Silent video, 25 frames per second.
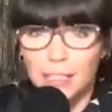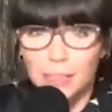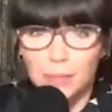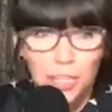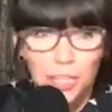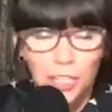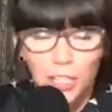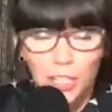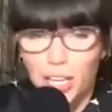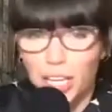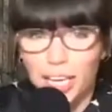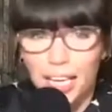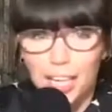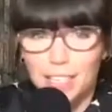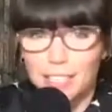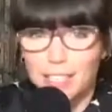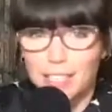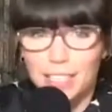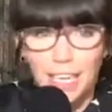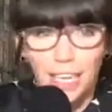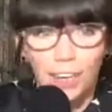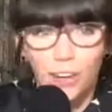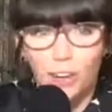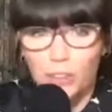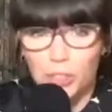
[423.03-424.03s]
I mean, you can't
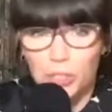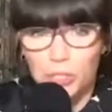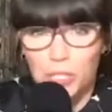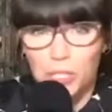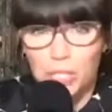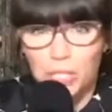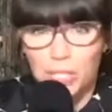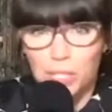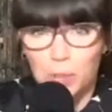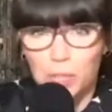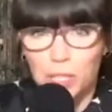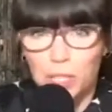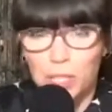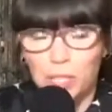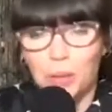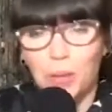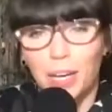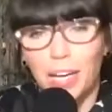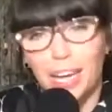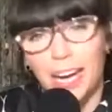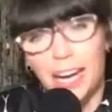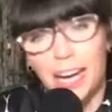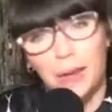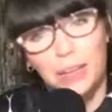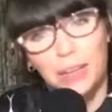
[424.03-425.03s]
take all those things with you.
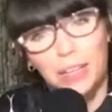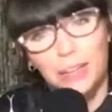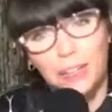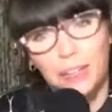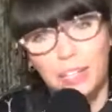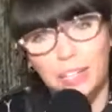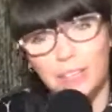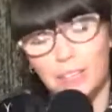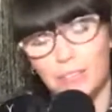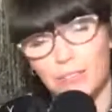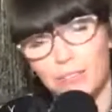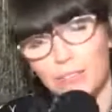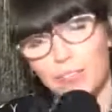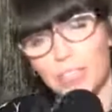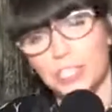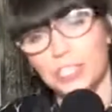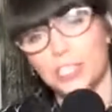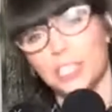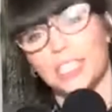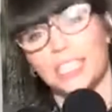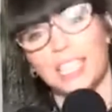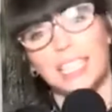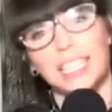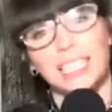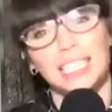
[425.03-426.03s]
And I would even venture
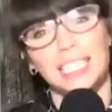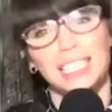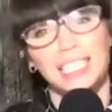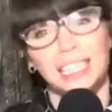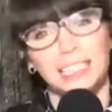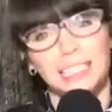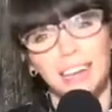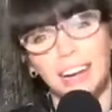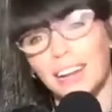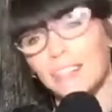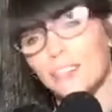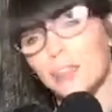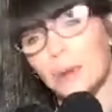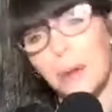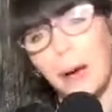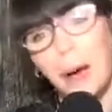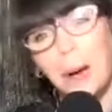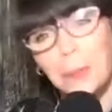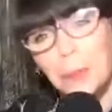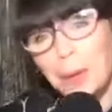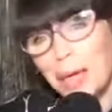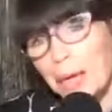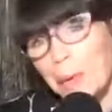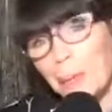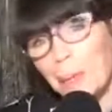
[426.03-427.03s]
to say it's not even about
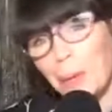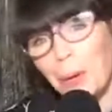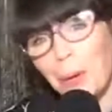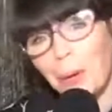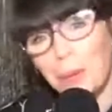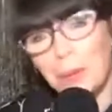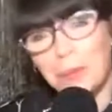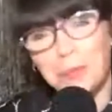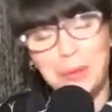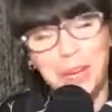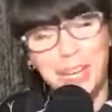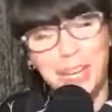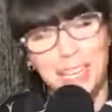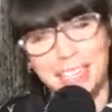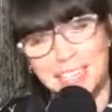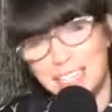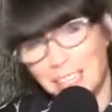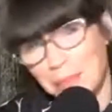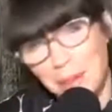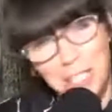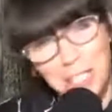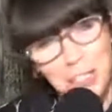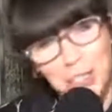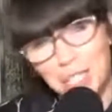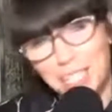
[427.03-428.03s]
people, because they
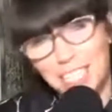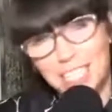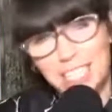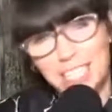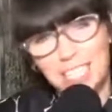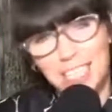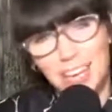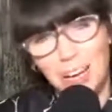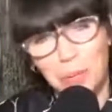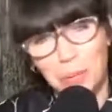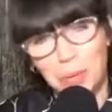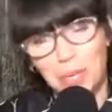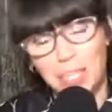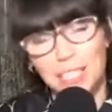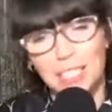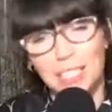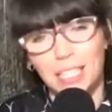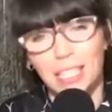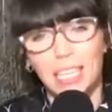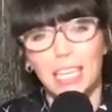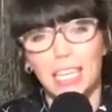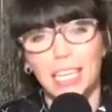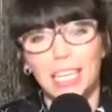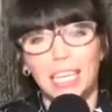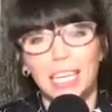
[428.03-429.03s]
might turn into zombies.
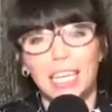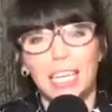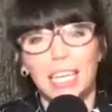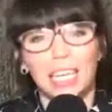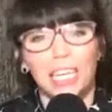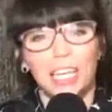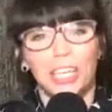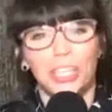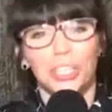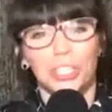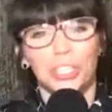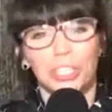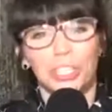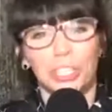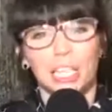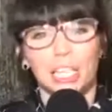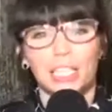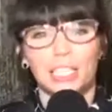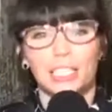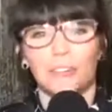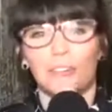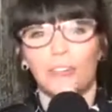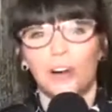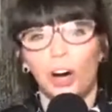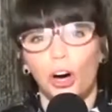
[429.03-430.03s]
Your sense
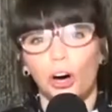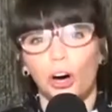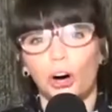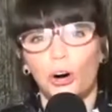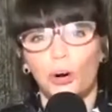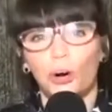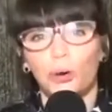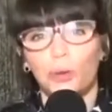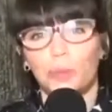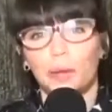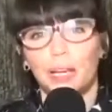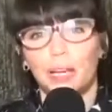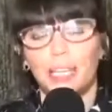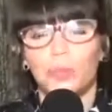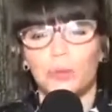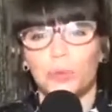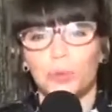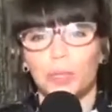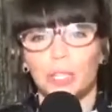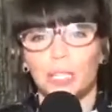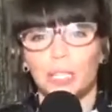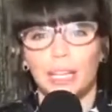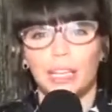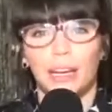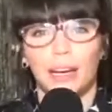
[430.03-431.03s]
of home is
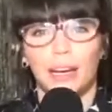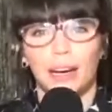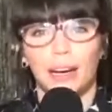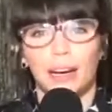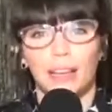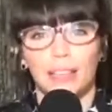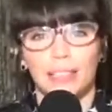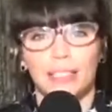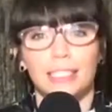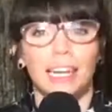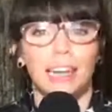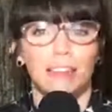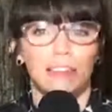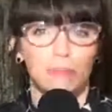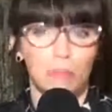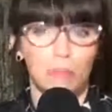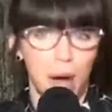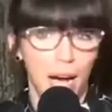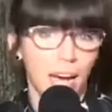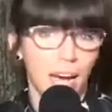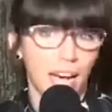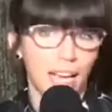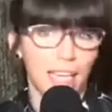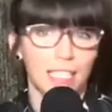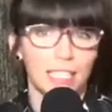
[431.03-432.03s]
really a state of
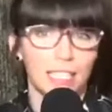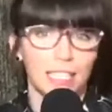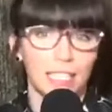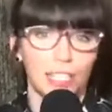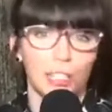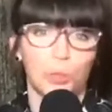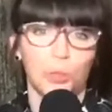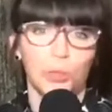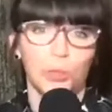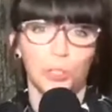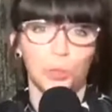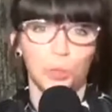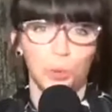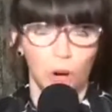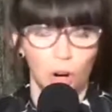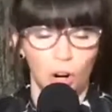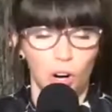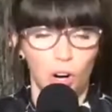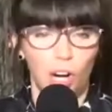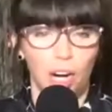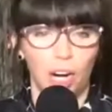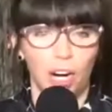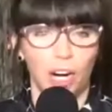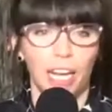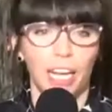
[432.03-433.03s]
mind and who you
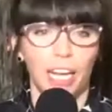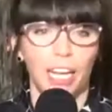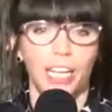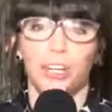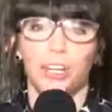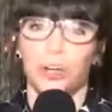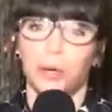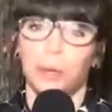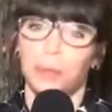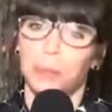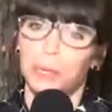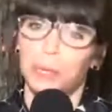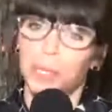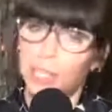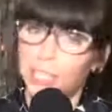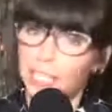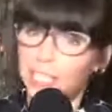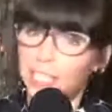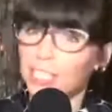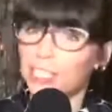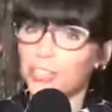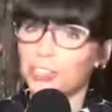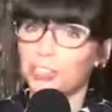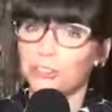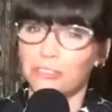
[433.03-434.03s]
are, and your ability
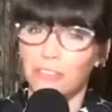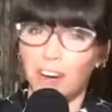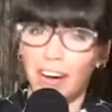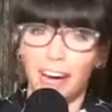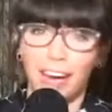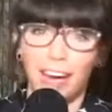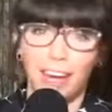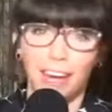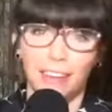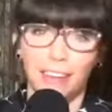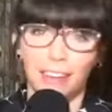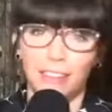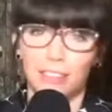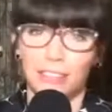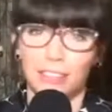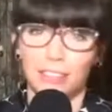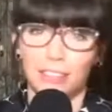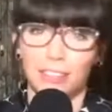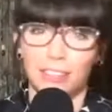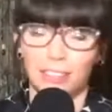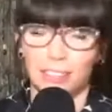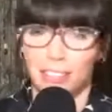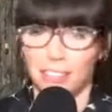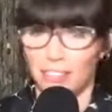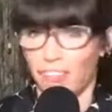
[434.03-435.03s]
to survive
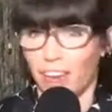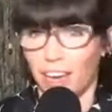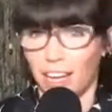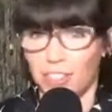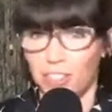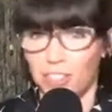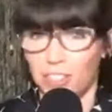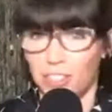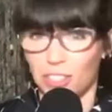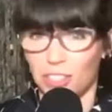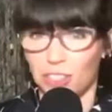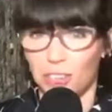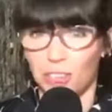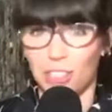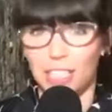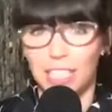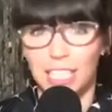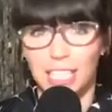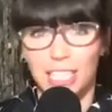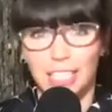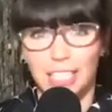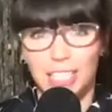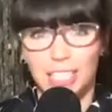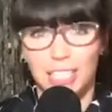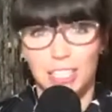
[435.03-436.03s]
defines you.
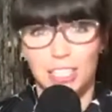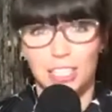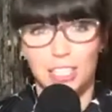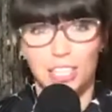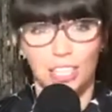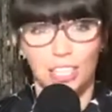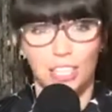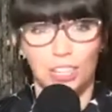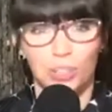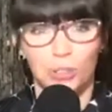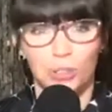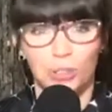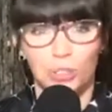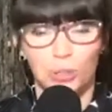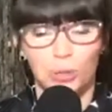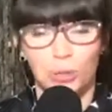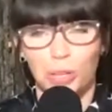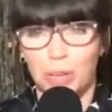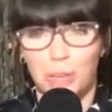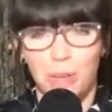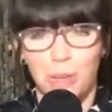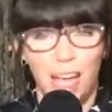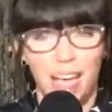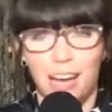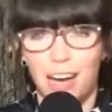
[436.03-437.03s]
So you
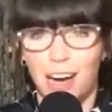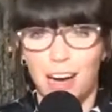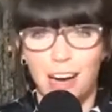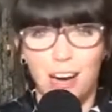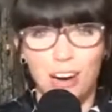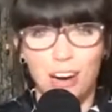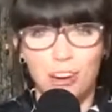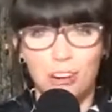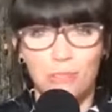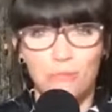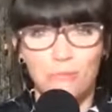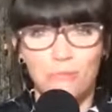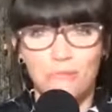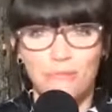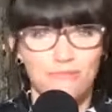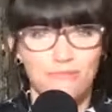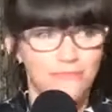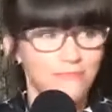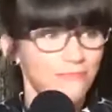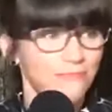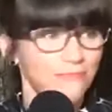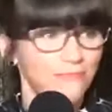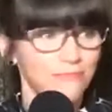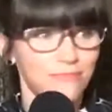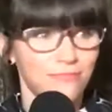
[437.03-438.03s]
can make a home
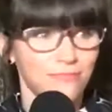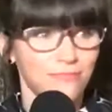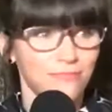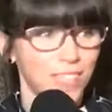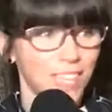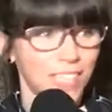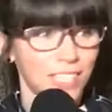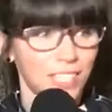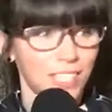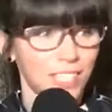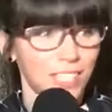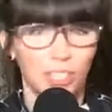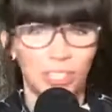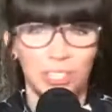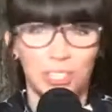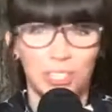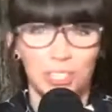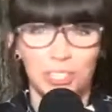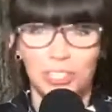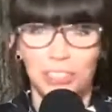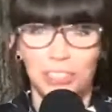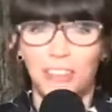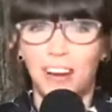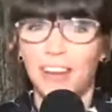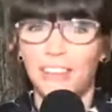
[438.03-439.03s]
as long as you're
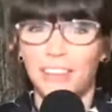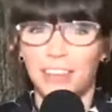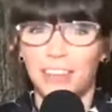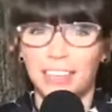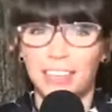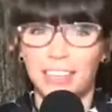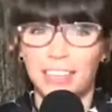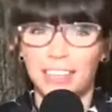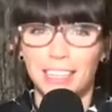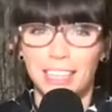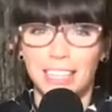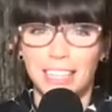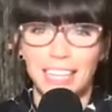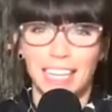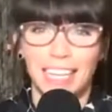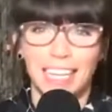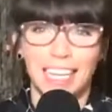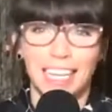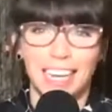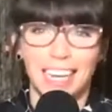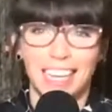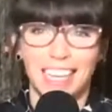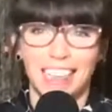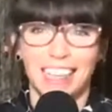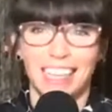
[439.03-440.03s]
surviving.
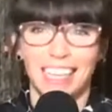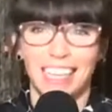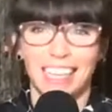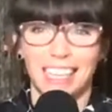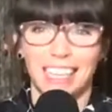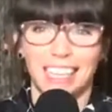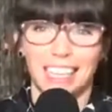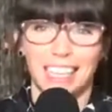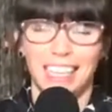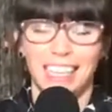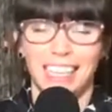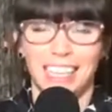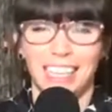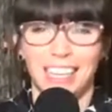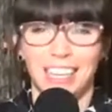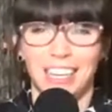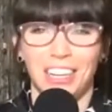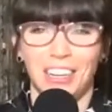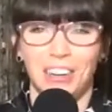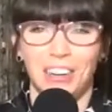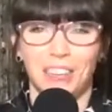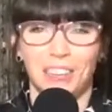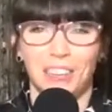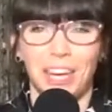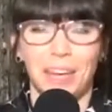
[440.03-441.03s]
And I think,
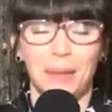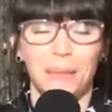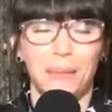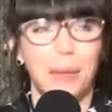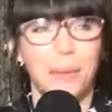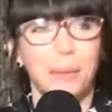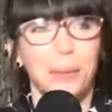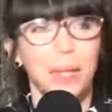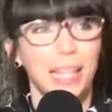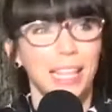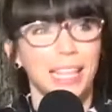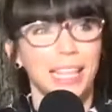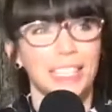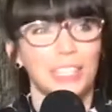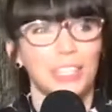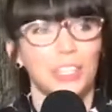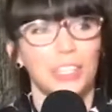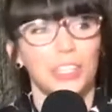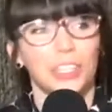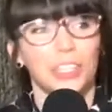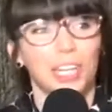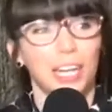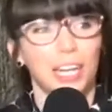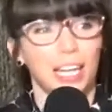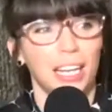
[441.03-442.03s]
that I've been playing that song
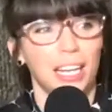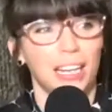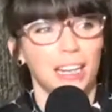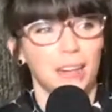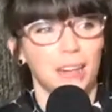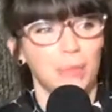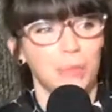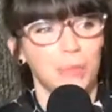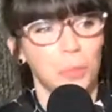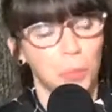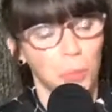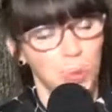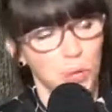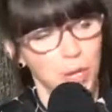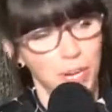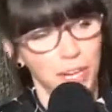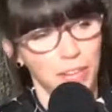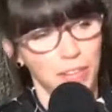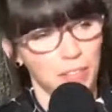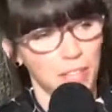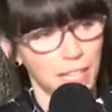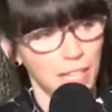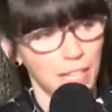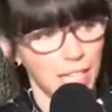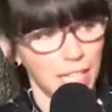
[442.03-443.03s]
a lot more
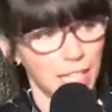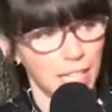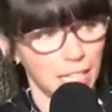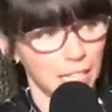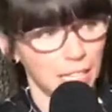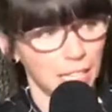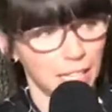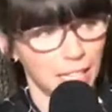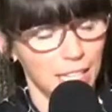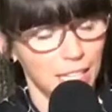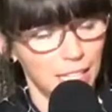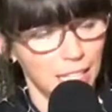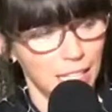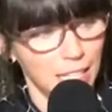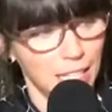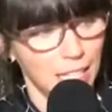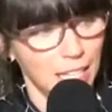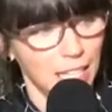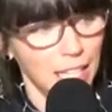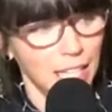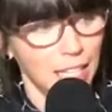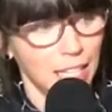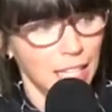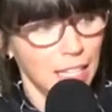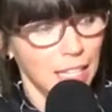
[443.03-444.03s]
even lately,
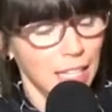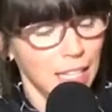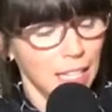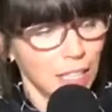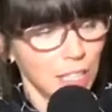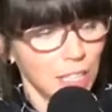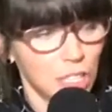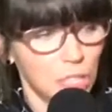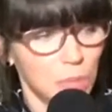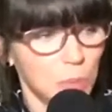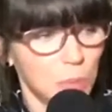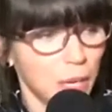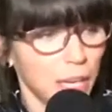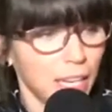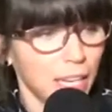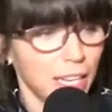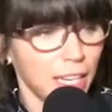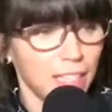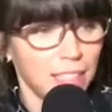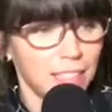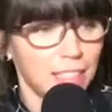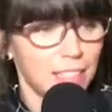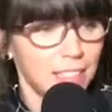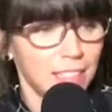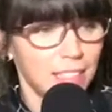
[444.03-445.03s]
just
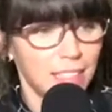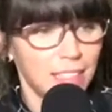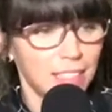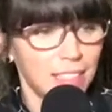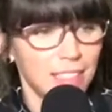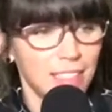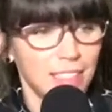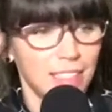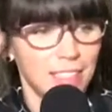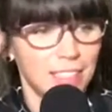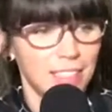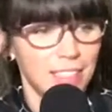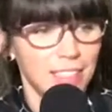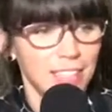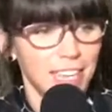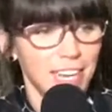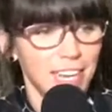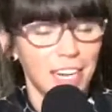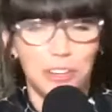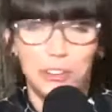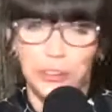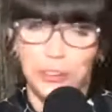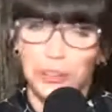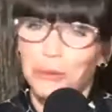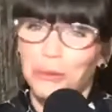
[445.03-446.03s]
because it's kind
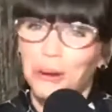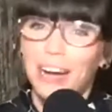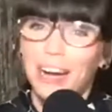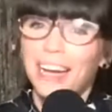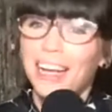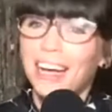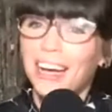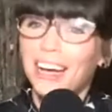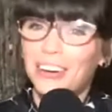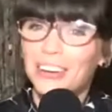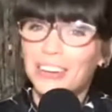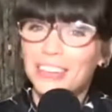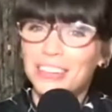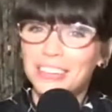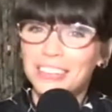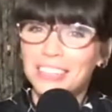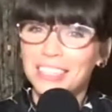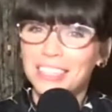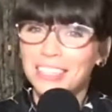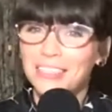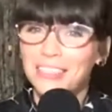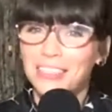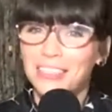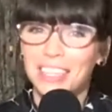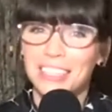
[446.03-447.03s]
of true right now,
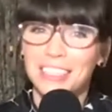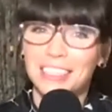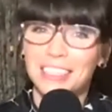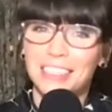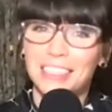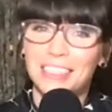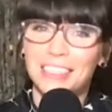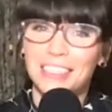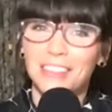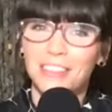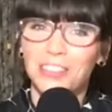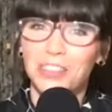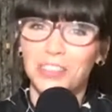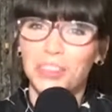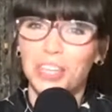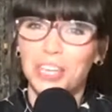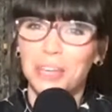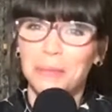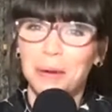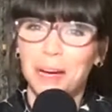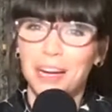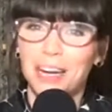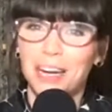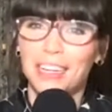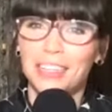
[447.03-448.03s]
even if you think
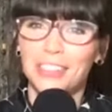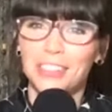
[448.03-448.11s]
about it.